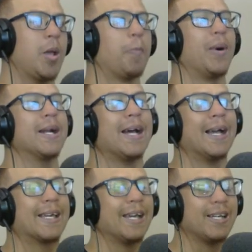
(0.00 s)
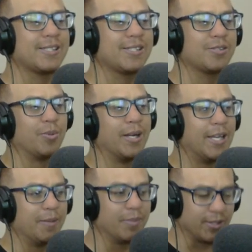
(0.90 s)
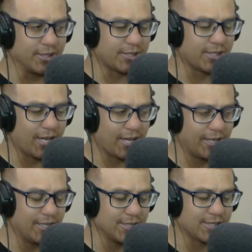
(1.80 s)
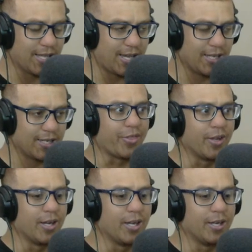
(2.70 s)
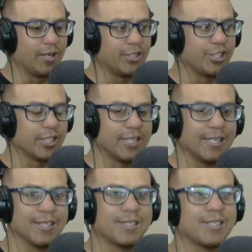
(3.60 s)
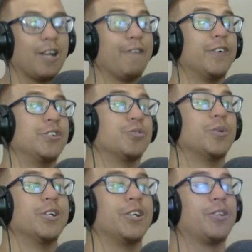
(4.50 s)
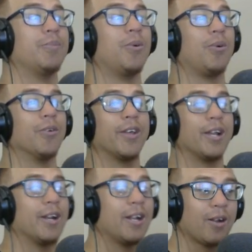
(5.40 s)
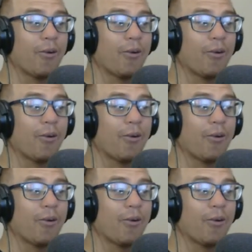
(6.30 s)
But I guess what Himmel is saying is that the journey itself is worth more than